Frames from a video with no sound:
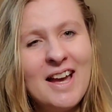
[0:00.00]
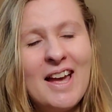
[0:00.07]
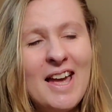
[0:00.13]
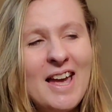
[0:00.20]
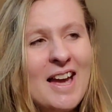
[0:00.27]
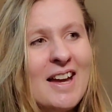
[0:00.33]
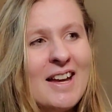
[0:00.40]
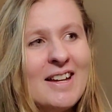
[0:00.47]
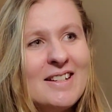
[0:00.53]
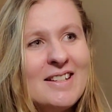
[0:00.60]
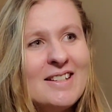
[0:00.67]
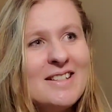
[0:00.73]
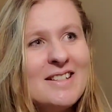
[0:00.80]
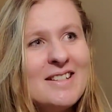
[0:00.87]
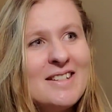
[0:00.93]

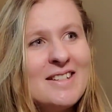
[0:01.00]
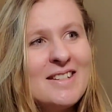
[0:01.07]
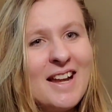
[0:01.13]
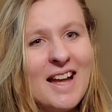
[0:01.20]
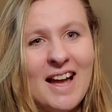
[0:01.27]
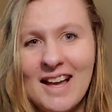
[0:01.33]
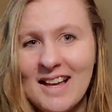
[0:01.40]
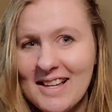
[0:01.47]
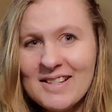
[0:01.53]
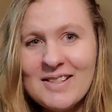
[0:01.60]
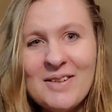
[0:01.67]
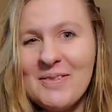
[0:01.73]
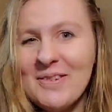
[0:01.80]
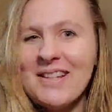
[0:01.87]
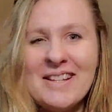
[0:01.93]
And as
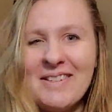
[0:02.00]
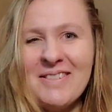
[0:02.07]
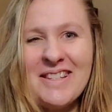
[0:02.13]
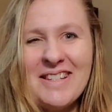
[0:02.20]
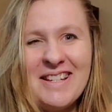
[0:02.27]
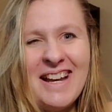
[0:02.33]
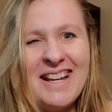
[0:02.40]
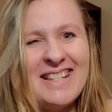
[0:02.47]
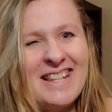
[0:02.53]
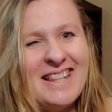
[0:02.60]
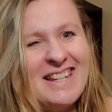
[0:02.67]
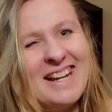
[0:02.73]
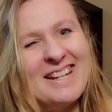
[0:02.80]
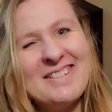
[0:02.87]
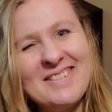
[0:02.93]
always, I will see you guys in
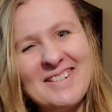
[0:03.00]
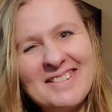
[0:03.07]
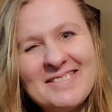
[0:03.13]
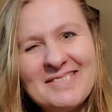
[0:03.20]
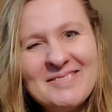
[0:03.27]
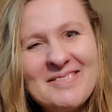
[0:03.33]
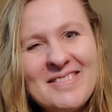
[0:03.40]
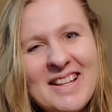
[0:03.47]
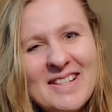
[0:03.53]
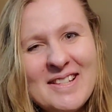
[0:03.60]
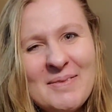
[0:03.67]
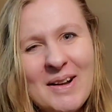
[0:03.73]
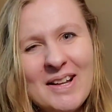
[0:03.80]
the next one. Thanks so